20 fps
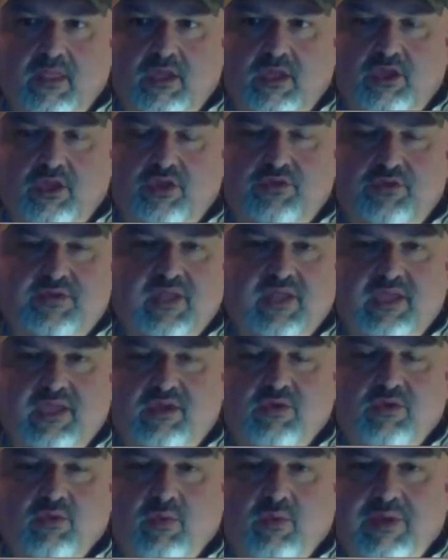you take
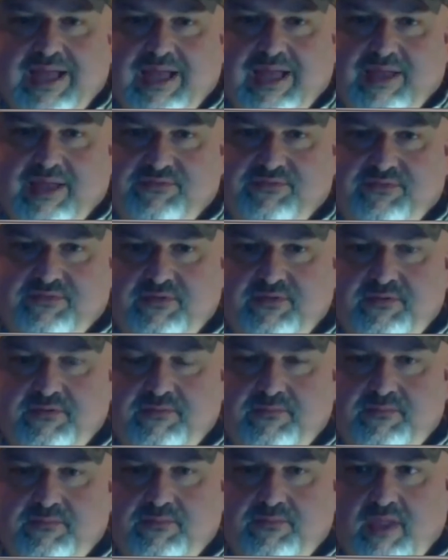your wife
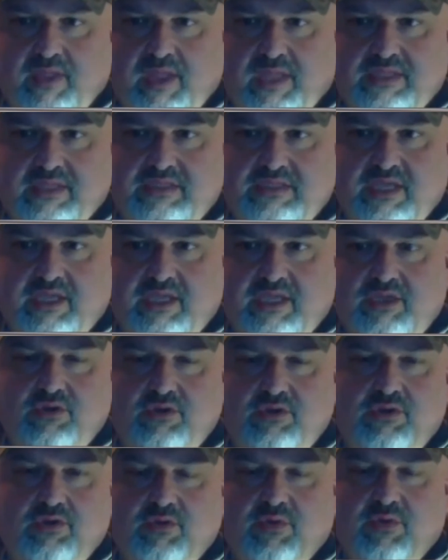and say you
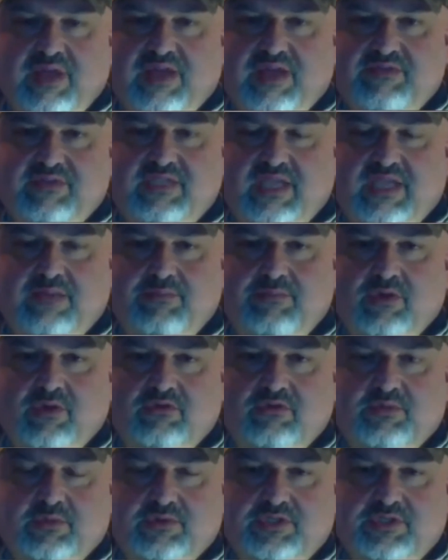and your wife has had
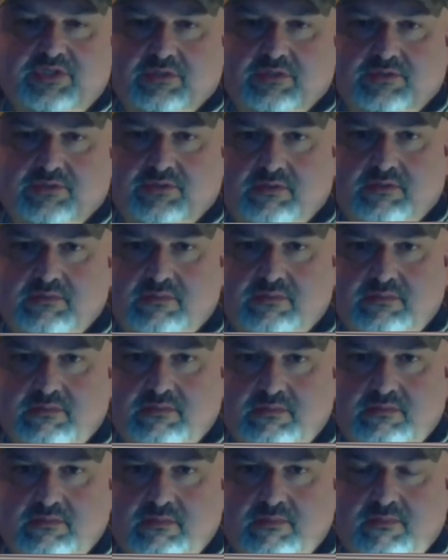multiple children.
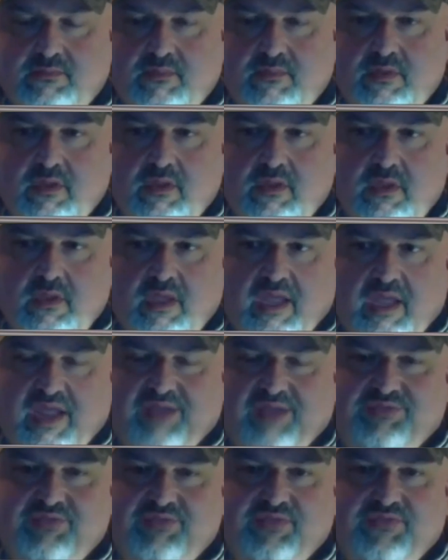
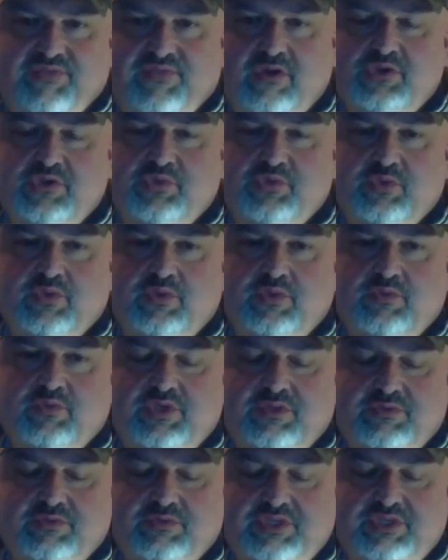After the first one,
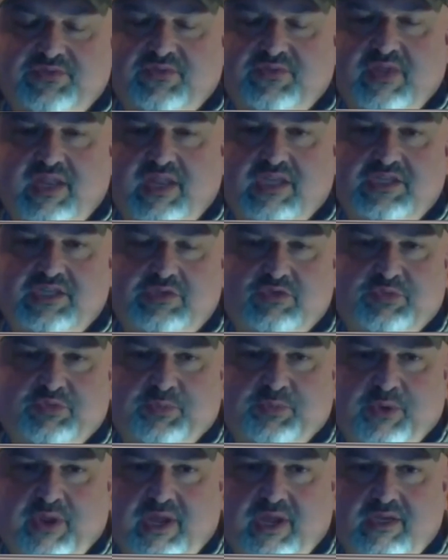when she found out she was
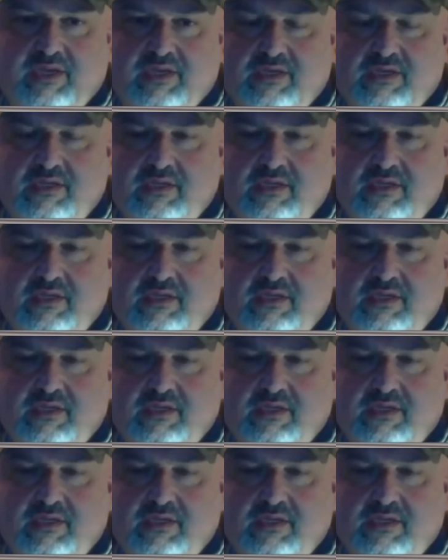pregnant,